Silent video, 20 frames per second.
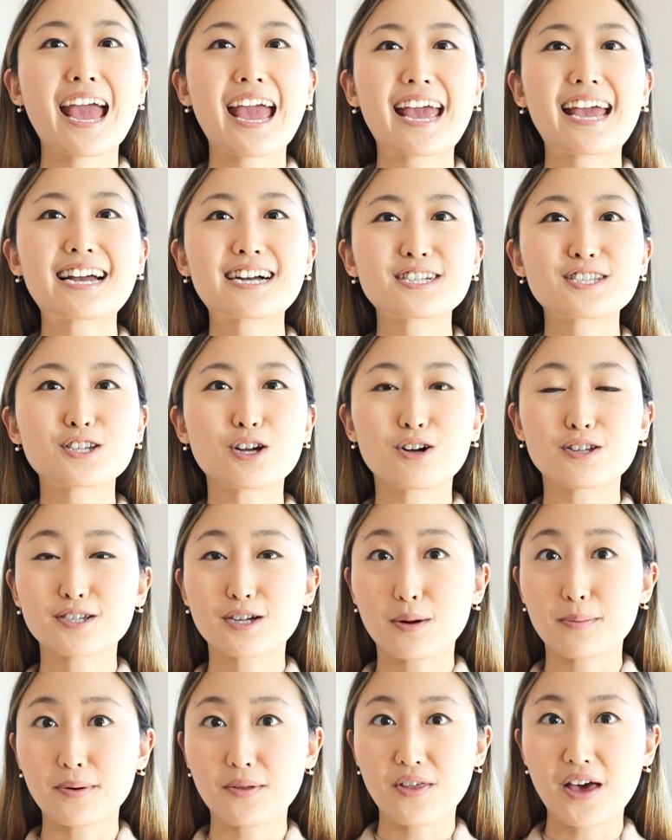and on
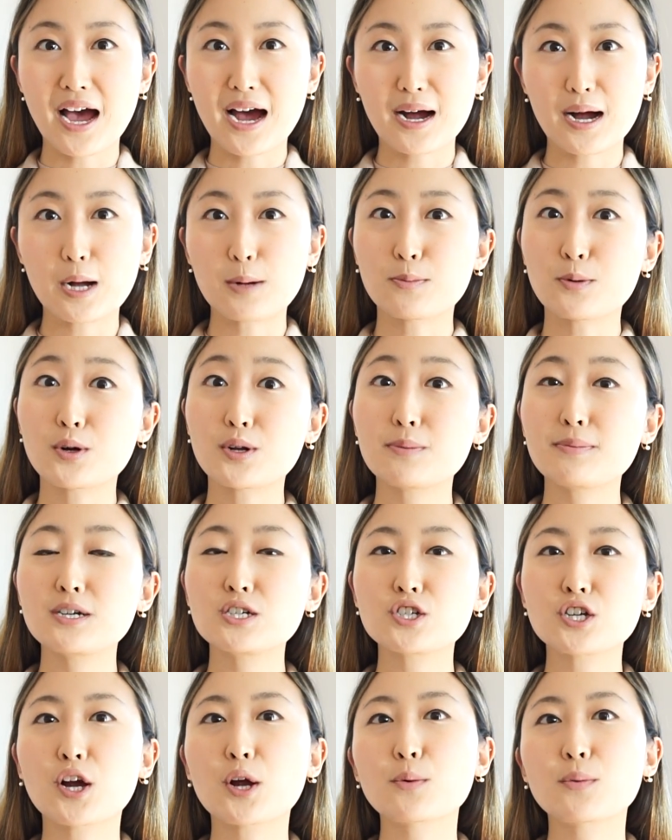top of that, I'm going to be
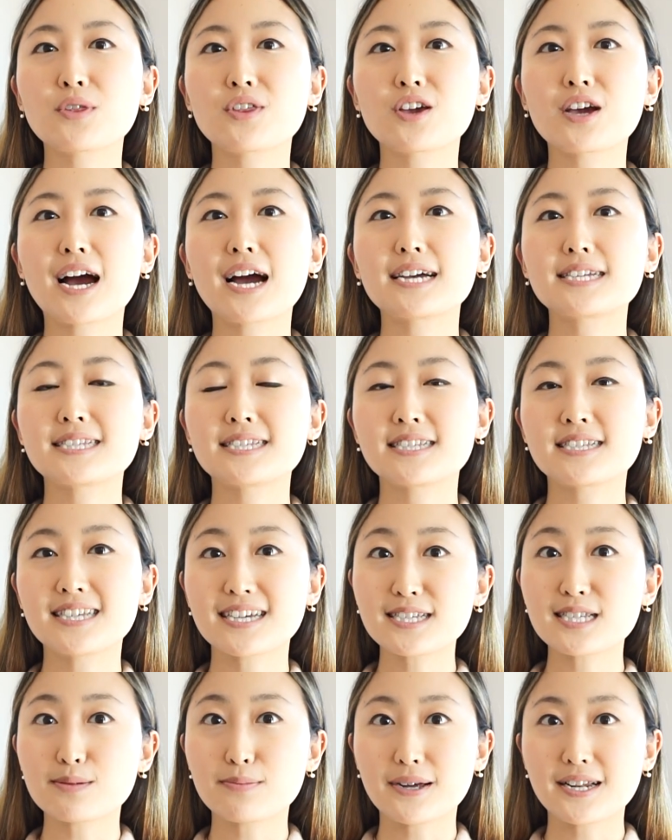sharing with you guys
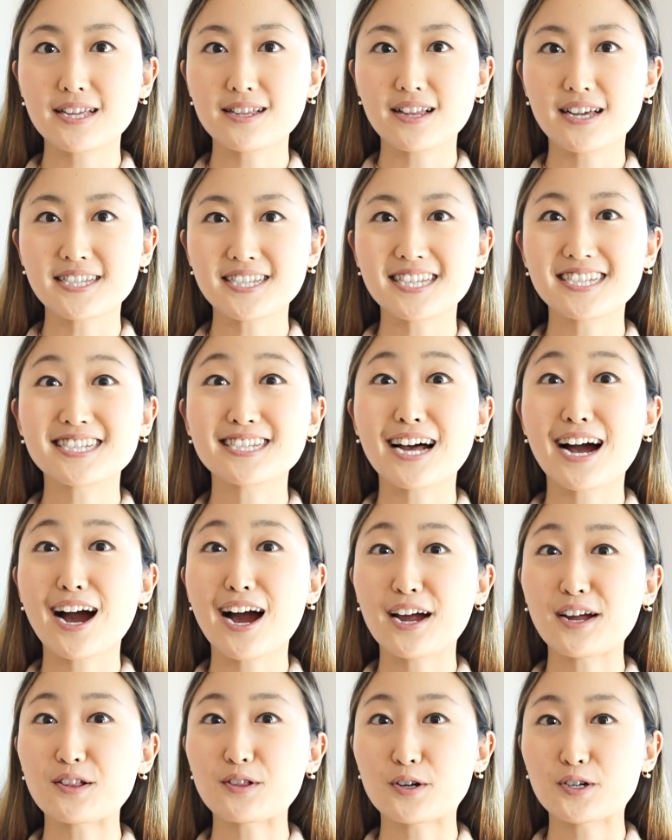6 money lessons that
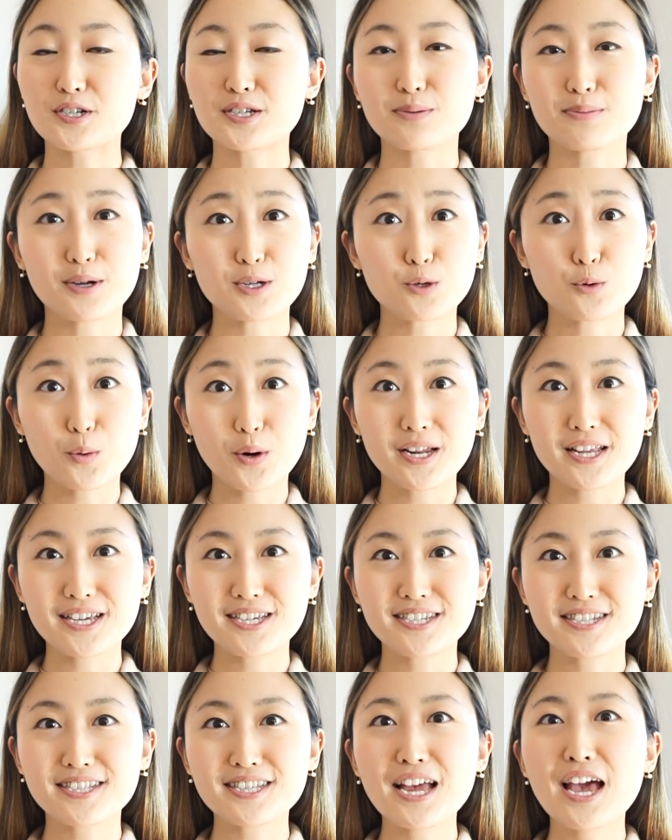I learned in my
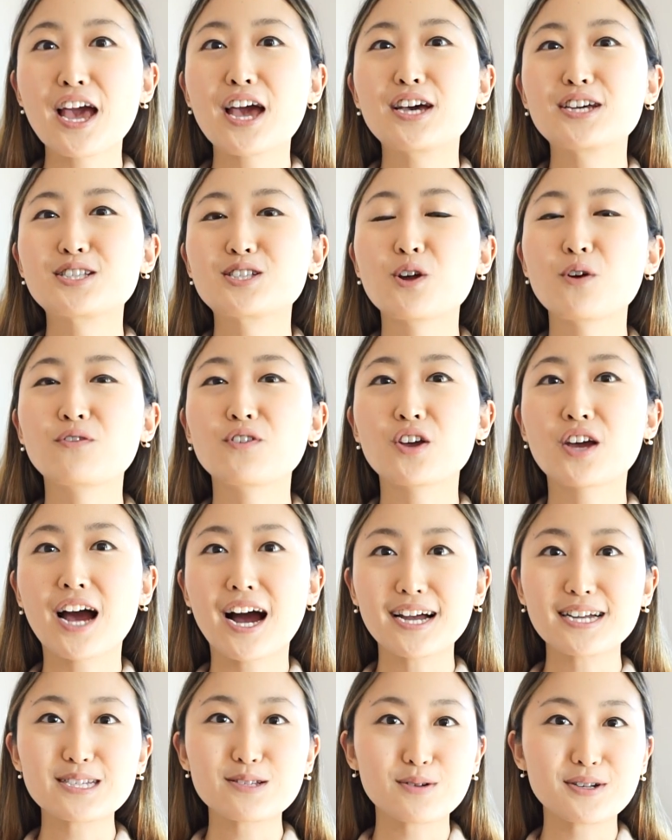20s. So if you
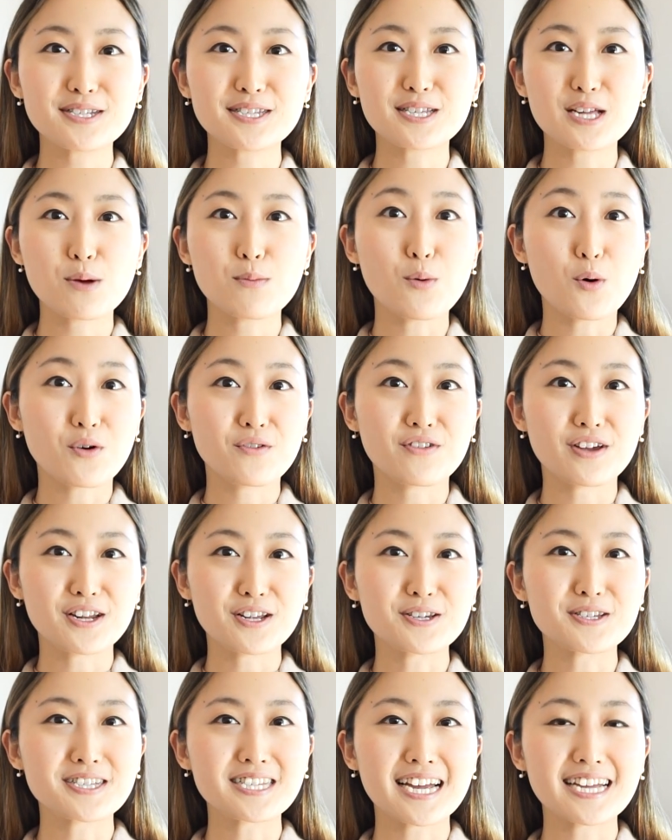guys want to see more
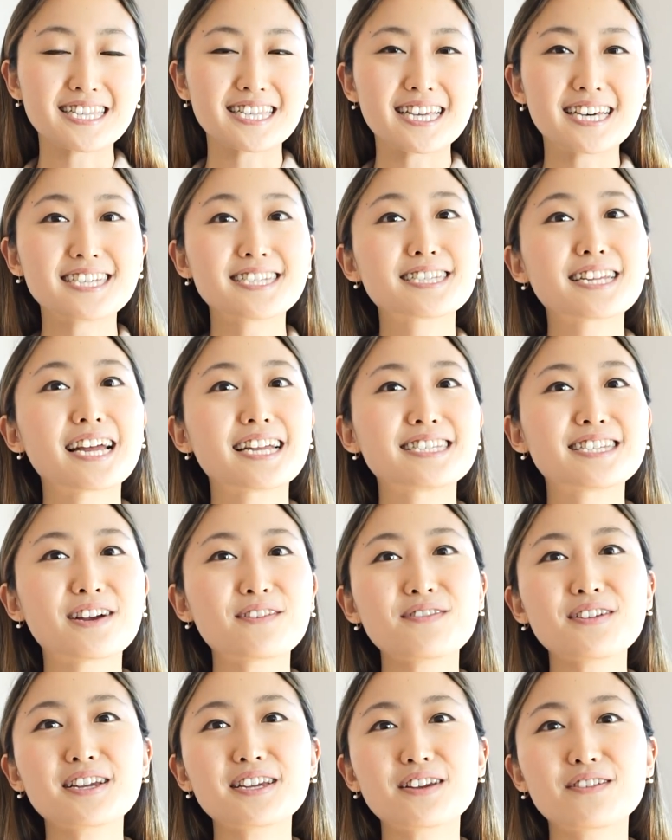videos like this,
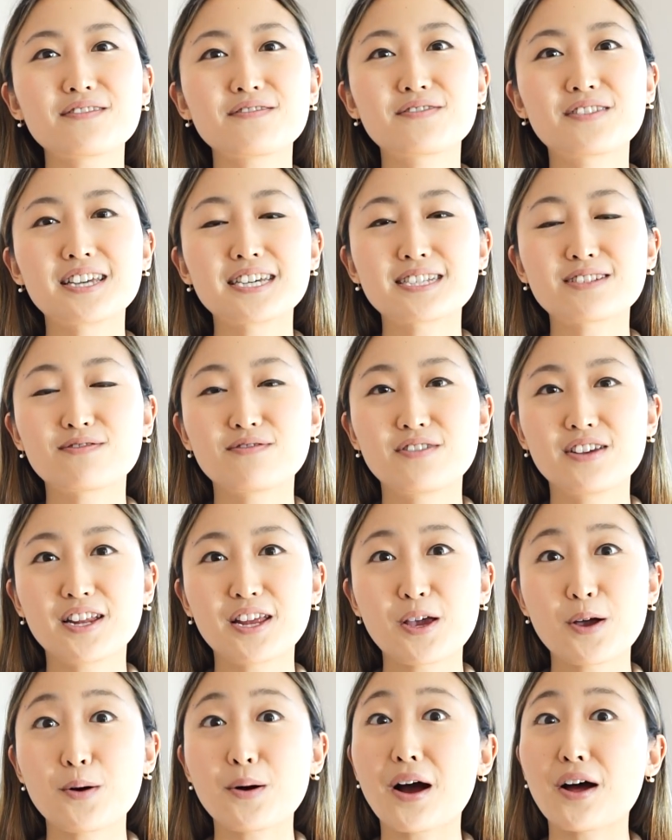definitely give this
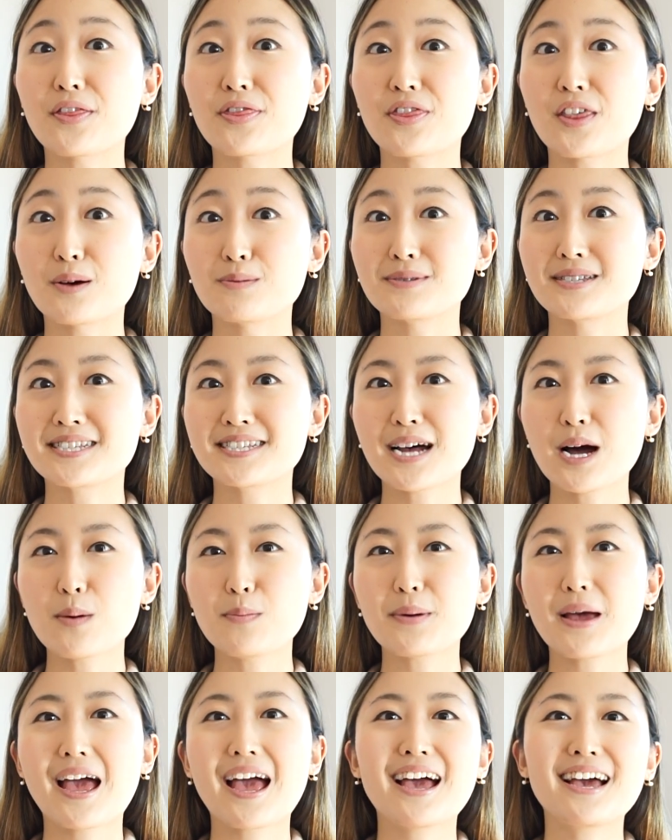video a thumbs
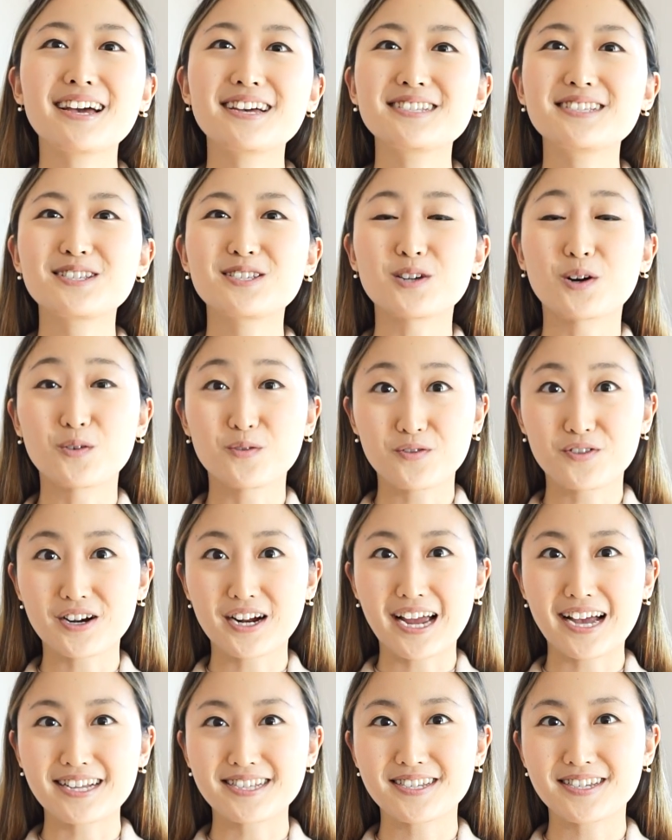up and don't
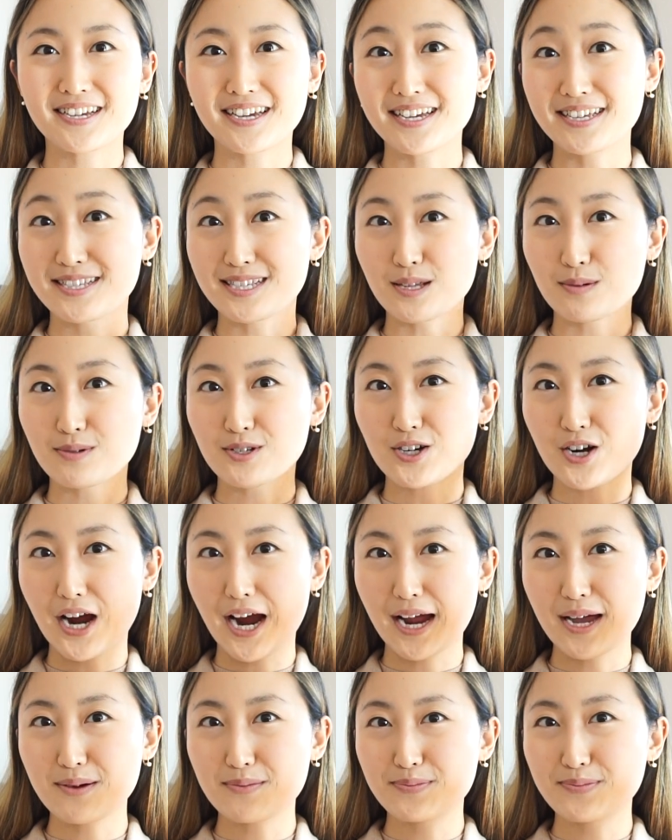forget to hit
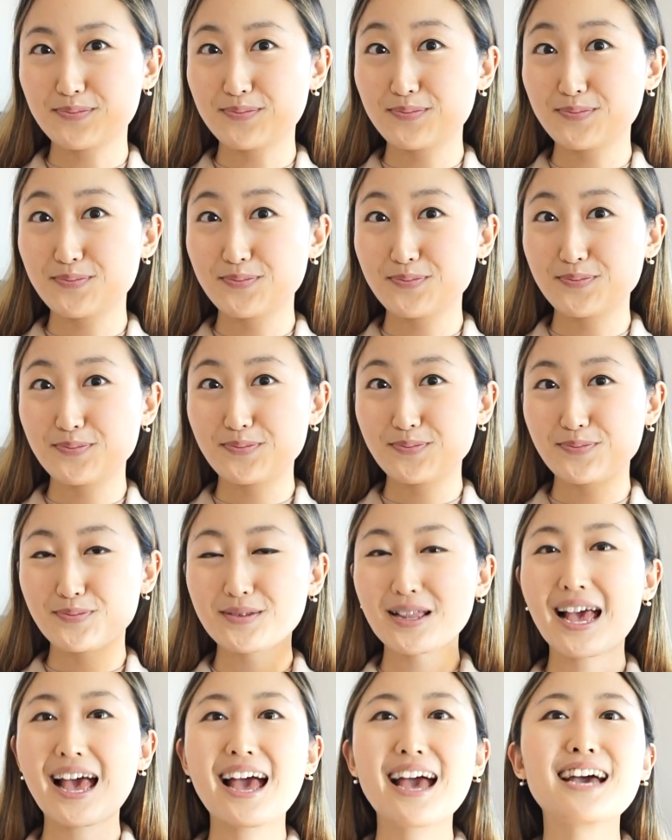subscribe.
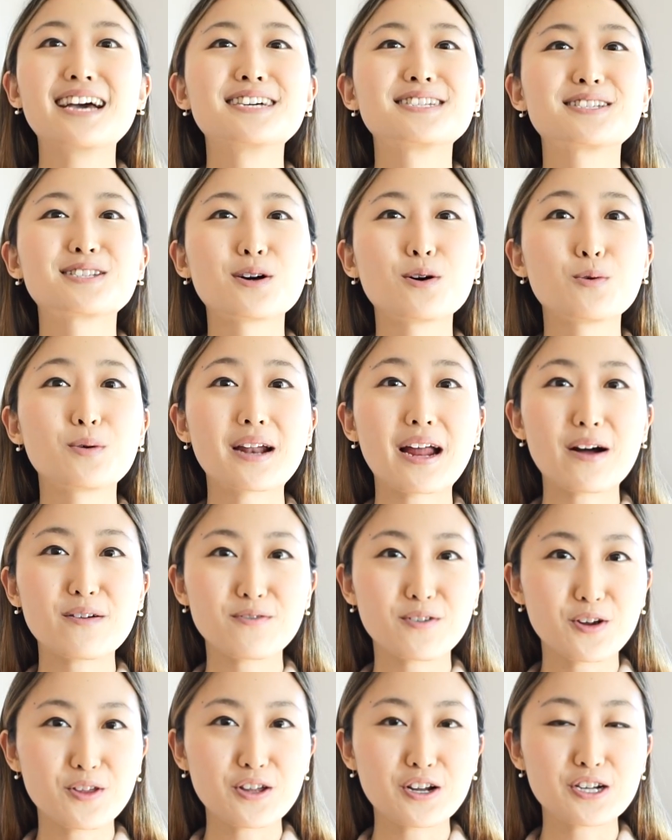So without
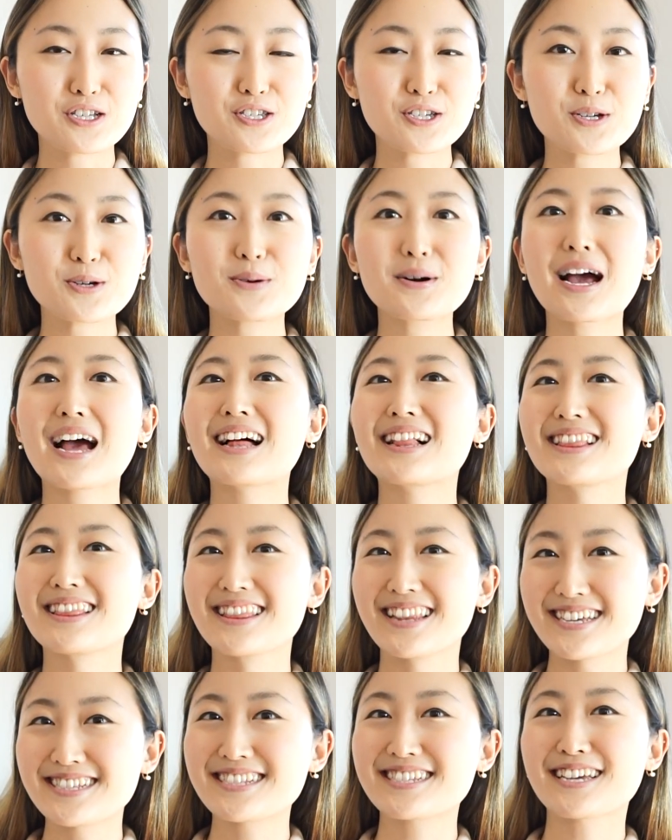further ado,
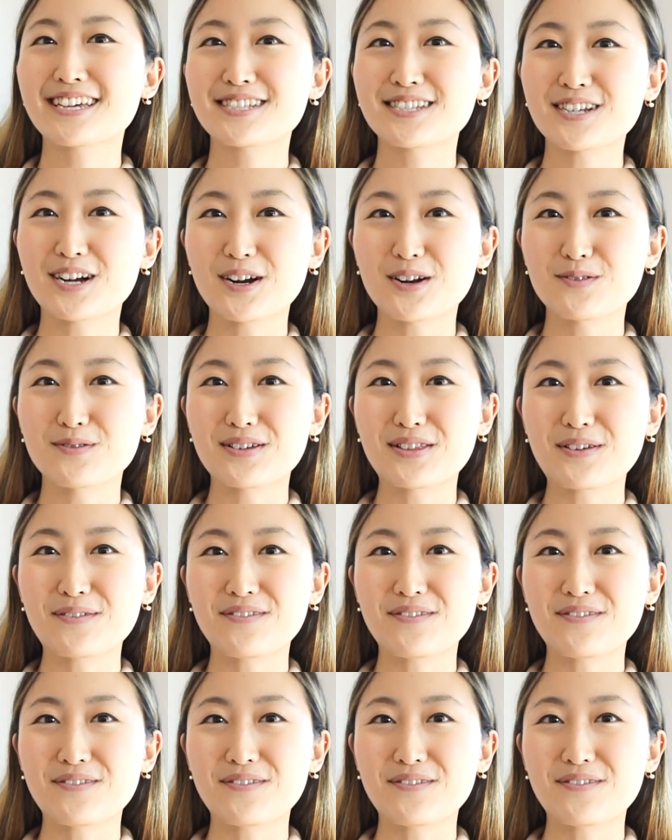let's get started with the